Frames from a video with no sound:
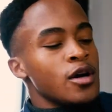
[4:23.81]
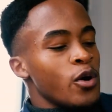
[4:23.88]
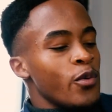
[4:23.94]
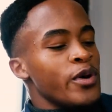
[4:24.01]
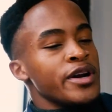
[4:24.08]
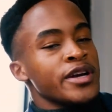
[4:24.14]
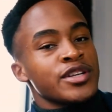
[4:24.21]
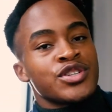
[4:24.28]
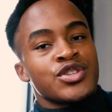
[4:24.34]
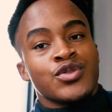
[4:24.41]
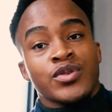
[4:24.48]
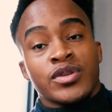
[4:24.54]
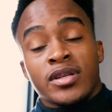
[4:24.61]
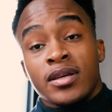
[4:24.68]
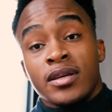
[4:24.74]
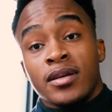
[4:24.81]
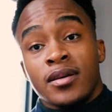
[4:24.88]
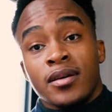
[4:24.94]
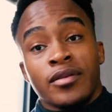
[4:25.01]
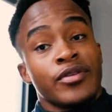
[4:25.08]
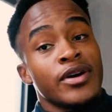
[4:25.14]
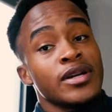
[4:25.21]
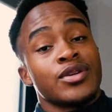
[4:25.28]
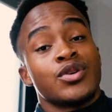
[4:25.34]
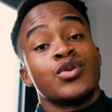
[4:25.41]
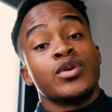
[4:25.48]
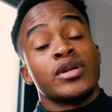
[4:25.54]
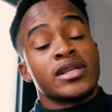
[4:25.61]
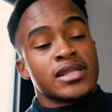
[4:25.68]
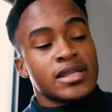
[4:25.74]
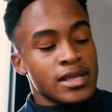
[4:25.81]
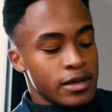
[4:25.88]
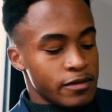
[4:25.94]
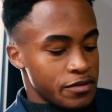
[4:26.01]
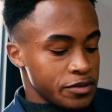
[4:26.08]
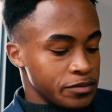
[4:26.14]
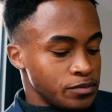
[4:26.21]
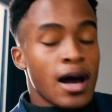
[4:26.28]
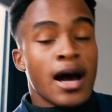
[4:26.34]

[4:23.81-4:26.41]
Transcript: Wearing a suit, right, coolest thing ever.